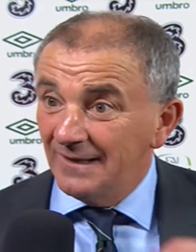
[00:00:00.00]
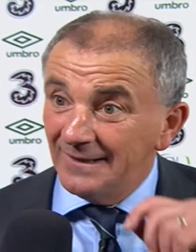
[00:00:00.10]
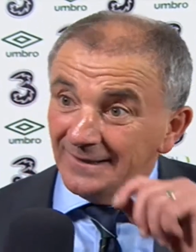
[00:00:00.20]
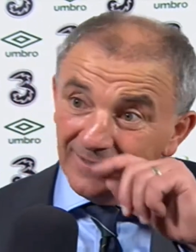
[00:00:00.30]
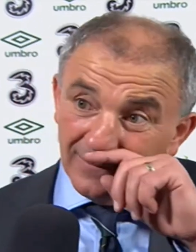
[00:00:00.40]

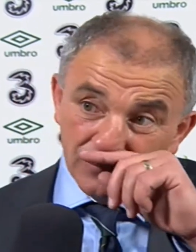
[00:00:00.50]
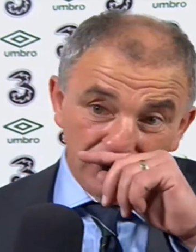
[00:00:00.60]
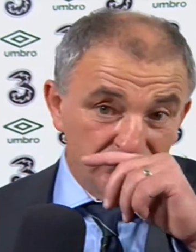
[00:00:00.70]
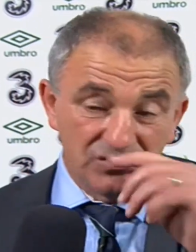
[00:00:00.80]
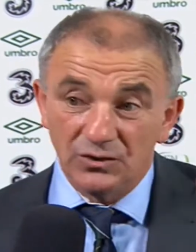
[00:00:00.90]
And
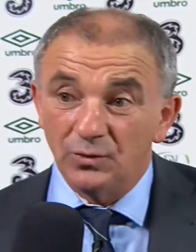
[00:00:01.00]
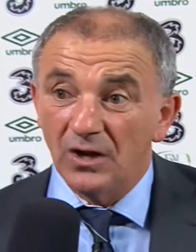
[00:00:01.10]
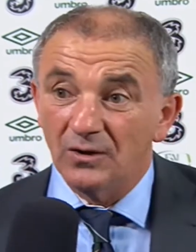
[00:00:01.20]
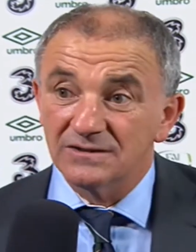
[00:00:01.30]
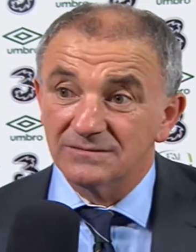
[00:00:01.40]
two
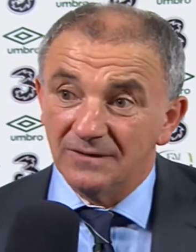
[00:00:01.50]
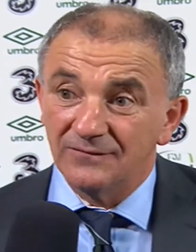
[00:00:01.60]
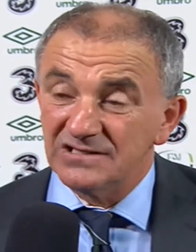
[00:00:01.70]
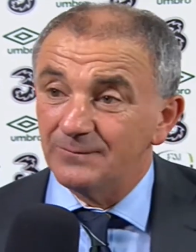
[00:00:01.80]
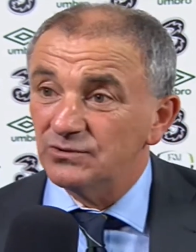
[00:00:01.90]
goals
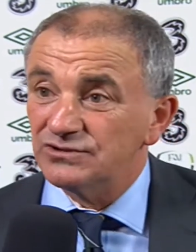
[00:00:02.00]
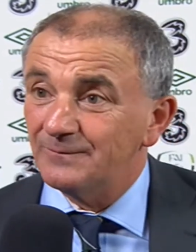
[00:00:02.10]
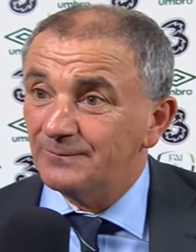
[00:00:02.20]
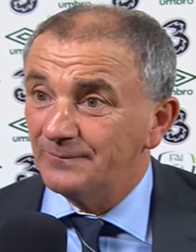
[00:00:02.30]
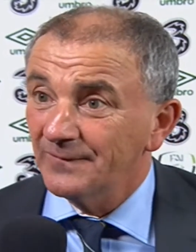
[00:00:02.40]
obviously put
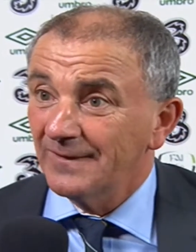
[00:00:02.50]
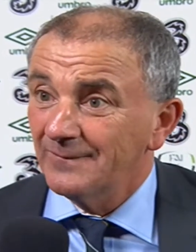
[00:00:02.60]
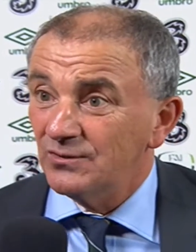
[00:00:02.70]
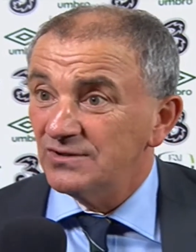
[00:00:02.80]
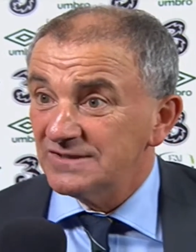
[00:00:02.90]

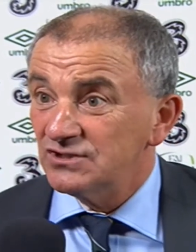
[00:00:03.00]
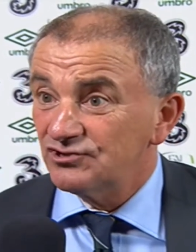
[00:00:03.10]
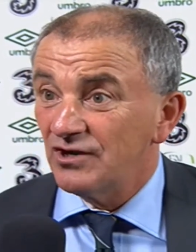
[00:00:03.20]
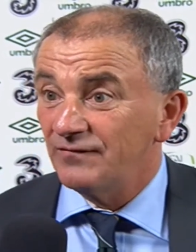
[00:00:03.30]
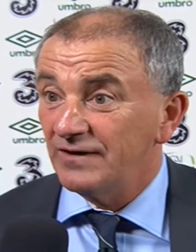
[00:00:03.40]
us in a
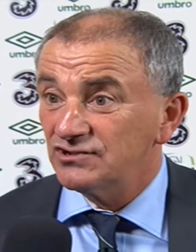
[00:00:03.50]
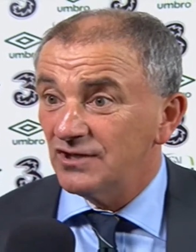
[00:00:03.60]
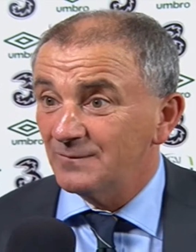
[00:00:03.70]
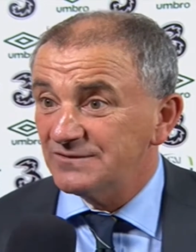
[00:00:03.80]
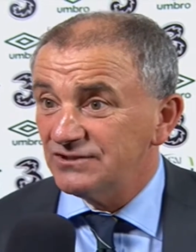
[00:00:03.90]
strong, very
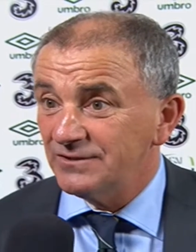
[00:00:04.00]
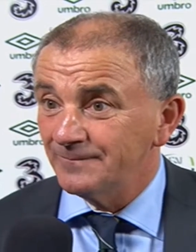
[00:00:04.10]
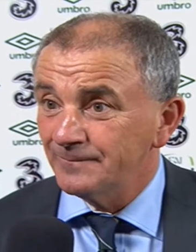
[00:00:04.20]
strong position.